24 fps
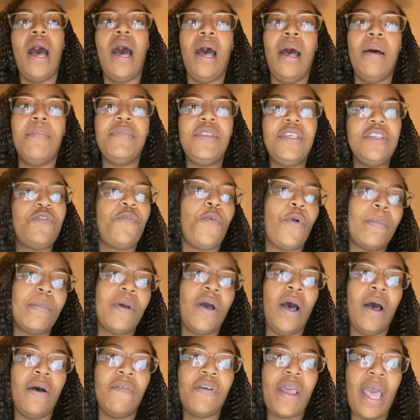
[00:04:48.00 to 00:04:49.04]
This form
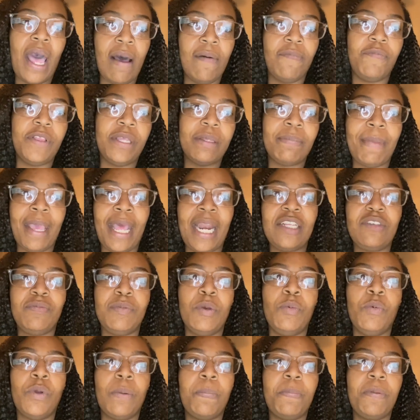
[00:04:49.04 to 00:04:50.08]
of conflict management
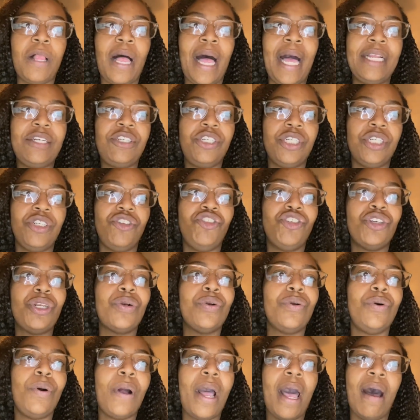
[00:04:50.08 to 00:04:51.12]
would apply to
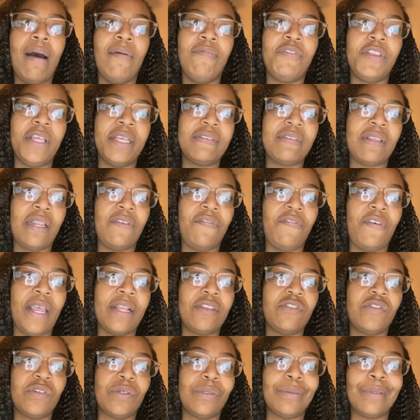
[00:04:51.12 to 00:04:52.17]
general conflicts that affect
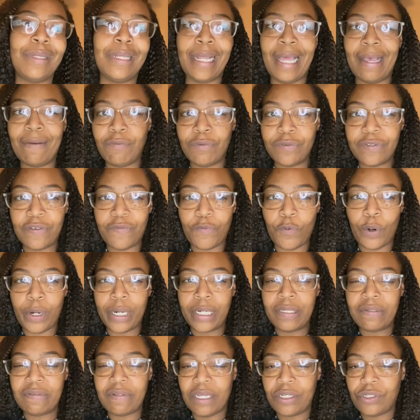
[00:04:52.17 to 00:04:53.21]
certain levels of
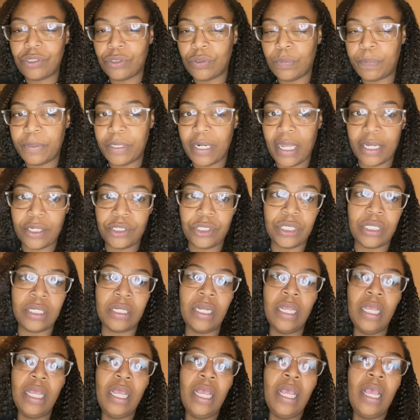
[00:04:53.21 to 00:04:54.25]
organizational production.
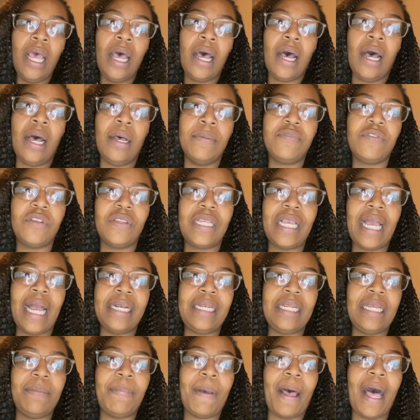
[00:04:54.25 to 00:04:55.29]
So the
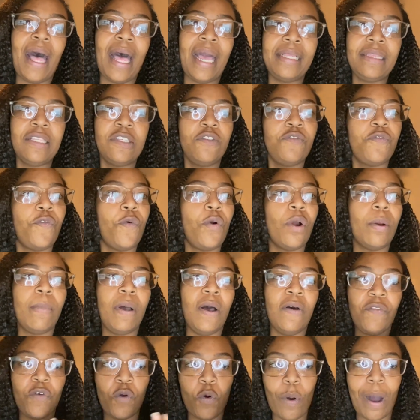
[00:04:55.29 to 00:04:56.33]
idea behind this form
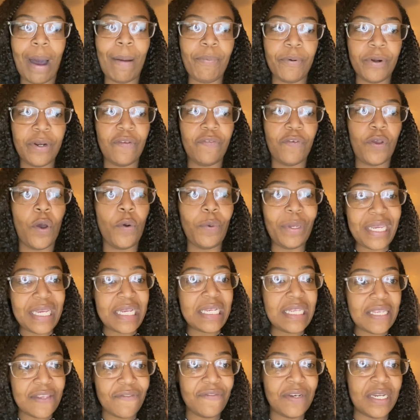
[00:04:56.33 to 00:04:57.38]
of cooperative
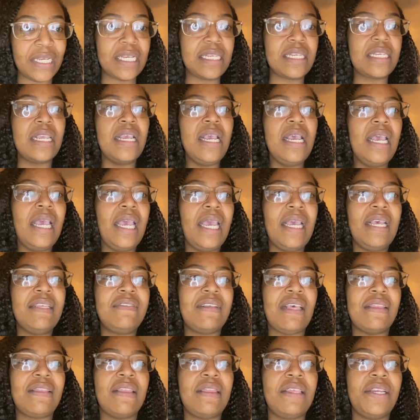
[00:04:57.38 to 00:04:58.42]
cohesiveness is
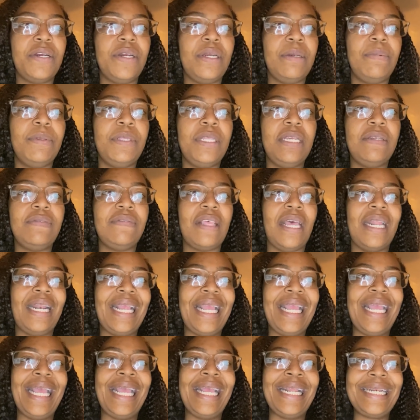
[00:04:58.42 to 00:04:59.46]
that the theory believes that
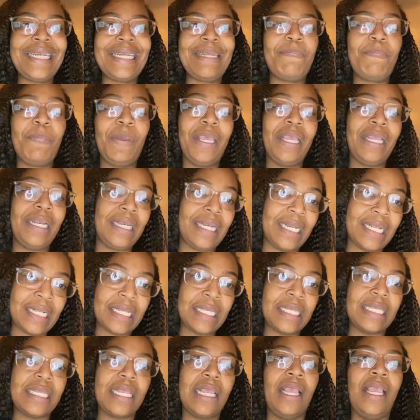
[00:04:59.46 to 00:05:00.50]

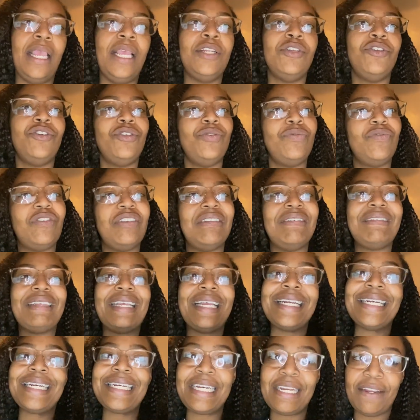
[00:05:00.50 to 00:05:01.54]
independence induces
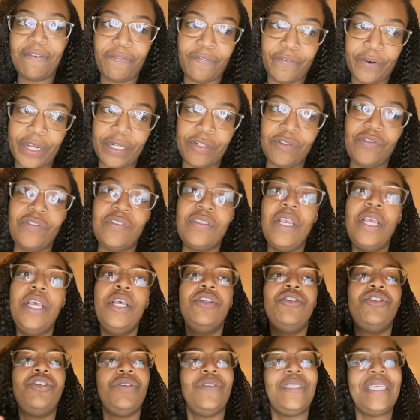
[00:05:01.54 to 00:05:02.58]
indifference
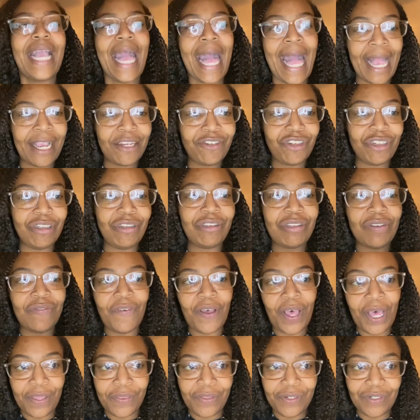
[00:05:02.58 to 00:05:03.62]
to the actions of
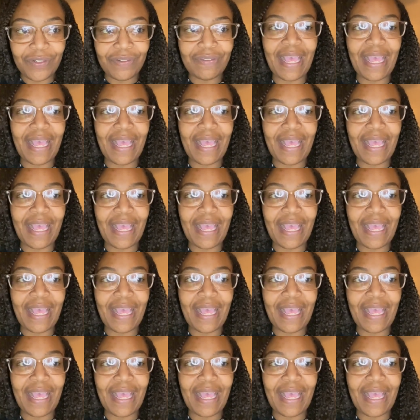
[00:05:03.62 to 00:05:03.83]
others